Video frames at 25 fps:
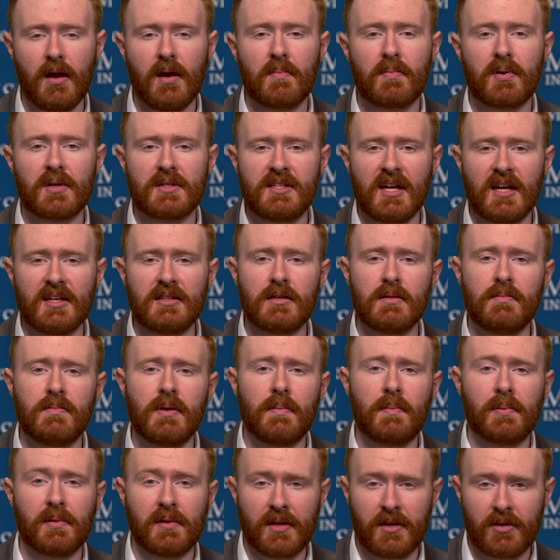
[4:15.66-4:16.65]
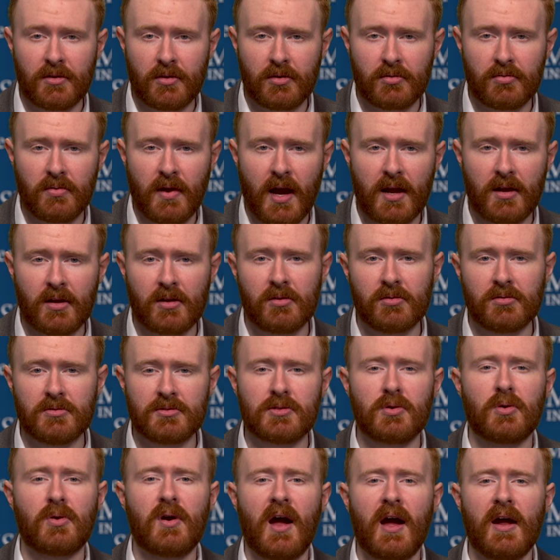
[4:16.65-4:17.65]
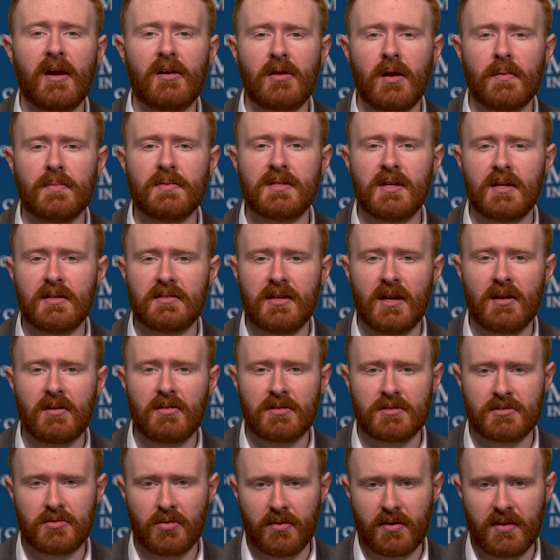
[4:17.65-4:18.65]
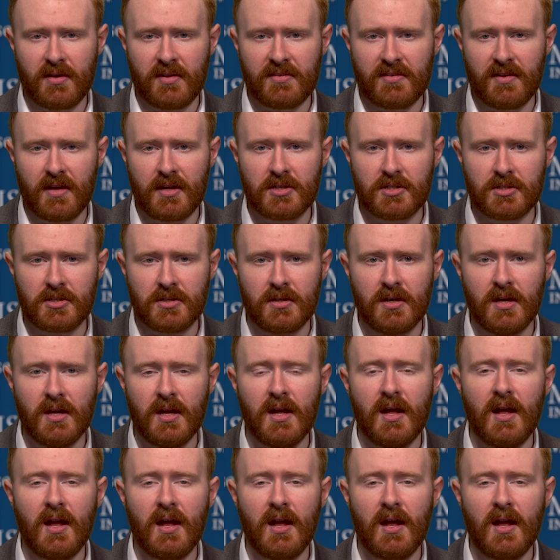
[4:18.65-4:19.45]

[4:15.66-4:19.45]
pretend to be political radicals or higher ups in a terrorist organization,